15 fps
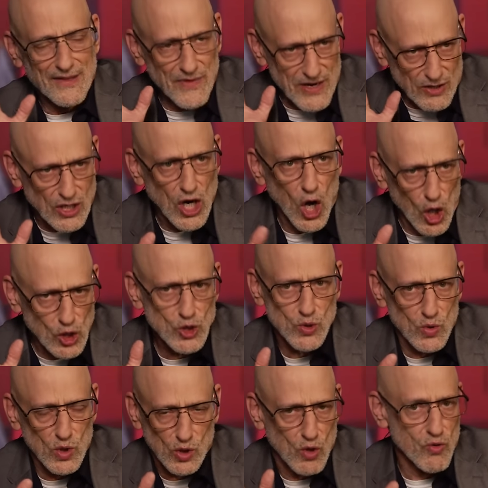their
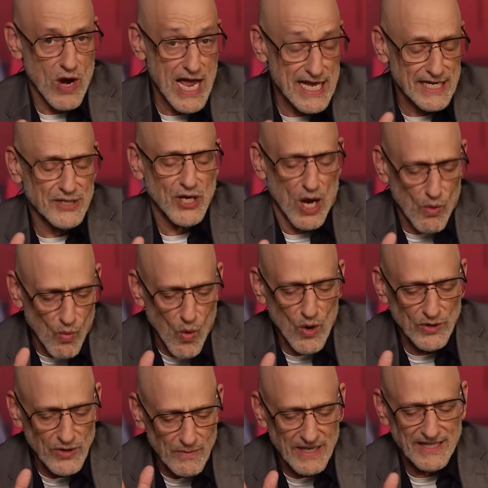cultural cred, as I
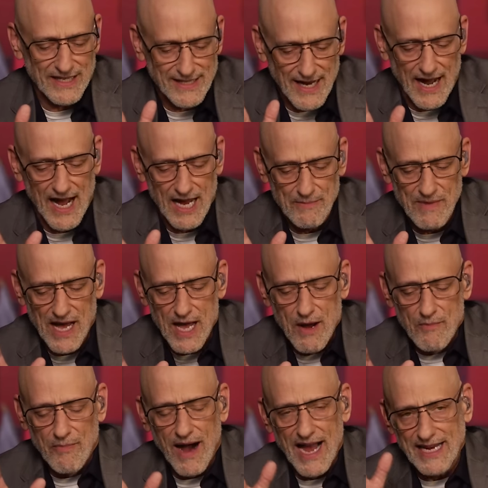warned them at the time,
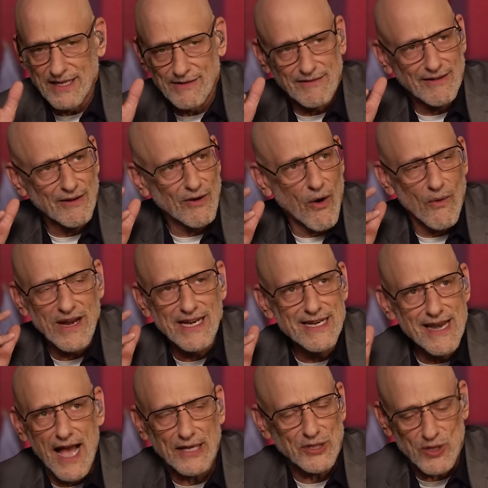by
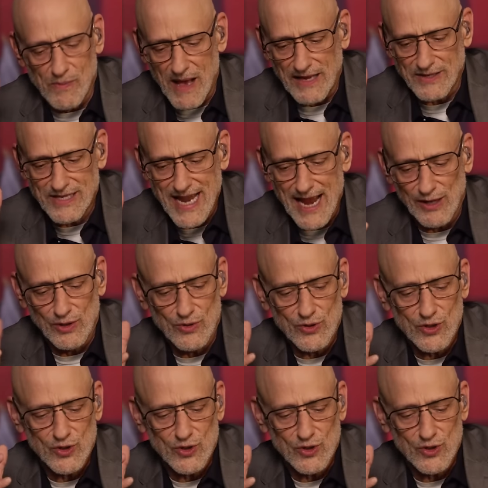going nuts about Taylor